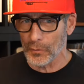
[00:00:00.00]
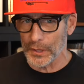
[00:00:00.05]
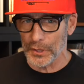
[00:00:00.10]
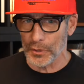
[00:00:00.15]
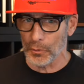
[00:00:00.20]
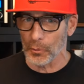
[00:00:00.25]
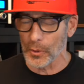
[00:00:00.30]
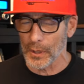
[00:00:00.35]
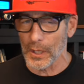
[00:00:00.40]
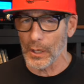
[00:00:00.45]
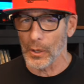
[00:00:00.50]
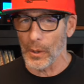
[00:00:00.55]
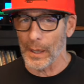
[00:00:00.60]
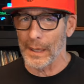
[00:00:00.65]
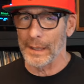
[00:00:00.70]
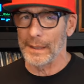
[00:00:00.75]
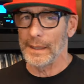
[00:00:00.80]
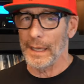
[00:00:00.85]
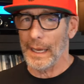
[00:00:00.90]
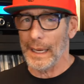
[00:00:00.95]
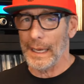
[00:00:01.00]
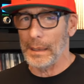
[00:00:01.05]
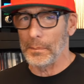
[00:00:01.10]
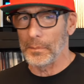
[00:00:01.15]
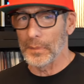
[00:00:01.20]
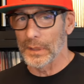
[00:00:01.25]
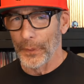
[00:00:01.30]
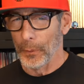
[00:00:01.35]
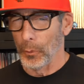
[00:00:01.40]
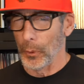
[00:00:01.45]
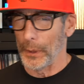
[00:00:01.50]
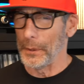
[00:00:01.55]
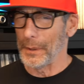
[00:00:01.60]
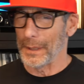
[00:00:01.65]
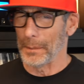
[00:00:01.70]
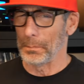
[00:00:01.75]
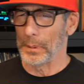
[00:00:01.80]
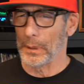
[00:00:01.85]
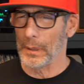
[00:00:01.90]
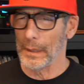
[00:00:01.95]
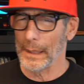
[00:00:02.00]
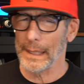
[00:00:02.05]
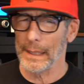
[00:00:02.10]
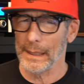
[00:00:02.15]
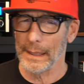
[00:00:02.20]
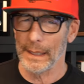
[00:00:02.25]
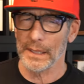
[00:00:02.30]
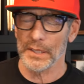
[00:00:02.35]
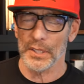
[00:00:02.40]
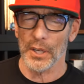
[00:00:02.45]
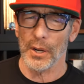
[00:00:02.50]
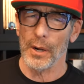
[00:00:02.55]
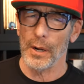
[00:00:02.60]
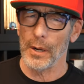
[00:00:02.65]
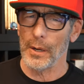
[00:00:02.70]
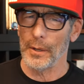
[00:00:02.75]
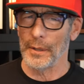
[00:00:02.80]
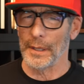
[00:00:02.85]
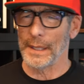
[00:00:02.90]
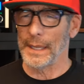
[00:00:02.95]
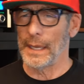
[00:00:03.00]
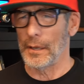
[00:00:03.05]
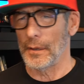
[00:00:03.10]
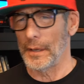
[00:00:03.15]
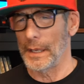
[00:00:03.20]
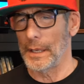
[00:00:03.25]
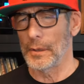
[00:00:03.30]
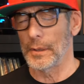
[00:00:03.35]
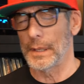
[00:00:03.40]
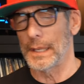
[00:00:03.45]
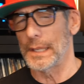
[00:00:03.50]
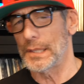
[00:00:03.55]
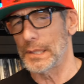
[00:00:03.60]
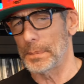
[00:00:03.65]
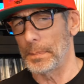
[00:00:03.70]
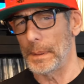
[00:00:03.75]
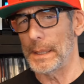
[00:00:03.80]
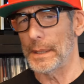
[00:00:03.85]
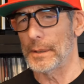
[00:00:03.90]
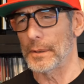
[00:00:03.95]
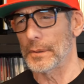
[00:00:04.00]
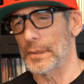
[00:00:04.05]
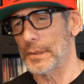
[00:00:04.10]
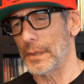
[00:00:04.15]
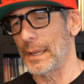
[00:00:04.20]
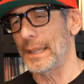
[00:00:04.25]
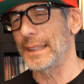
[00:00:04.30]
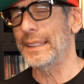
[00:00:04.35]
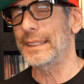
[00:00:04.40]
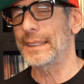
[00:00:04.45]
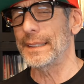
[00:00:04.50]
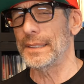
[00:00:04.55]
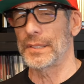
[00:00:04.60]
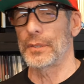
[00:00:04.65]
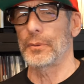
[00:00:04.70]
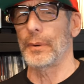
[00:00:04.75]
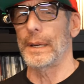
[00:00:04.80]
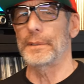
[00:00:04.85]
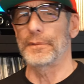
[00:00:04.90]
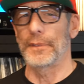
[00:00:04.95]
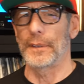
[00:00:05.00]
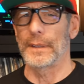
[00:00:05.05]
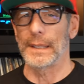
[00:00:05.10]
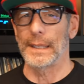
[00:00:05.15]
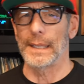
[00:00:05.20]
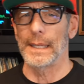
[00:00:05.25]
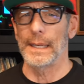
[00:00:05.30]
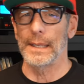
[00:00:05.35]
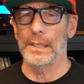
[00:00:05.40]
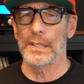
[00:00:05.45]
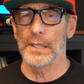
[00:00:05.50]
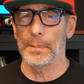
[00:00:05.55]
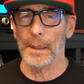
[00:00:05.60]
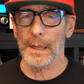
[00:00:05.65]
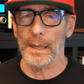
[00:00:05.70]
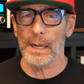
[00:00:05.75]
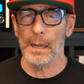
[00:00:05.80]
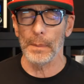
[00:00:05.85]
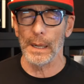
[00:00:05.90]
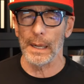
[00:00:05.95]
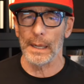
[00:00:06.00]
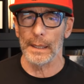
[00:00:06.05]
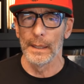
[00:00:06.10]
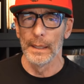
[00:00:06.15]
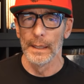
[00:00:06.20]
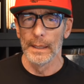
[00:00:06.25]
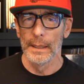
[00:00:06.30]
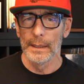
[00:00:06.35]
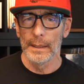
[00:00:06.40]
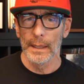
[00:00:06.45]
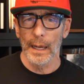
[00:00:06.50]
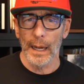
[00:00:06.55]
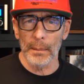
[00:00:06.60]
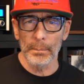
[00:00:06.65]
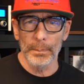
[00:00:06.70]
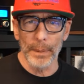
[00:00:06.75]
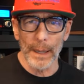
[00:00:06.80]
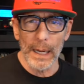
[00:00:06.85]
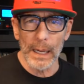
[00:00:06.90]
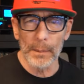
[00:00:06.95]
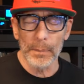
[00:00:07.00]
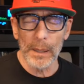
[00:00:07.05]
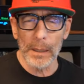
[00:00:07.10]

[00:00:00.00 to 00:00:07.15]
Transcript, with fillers: which will go unnamed, where you can plug in a guitar or karaoke speakers, that's great for the kids, but come on. I'm Bob.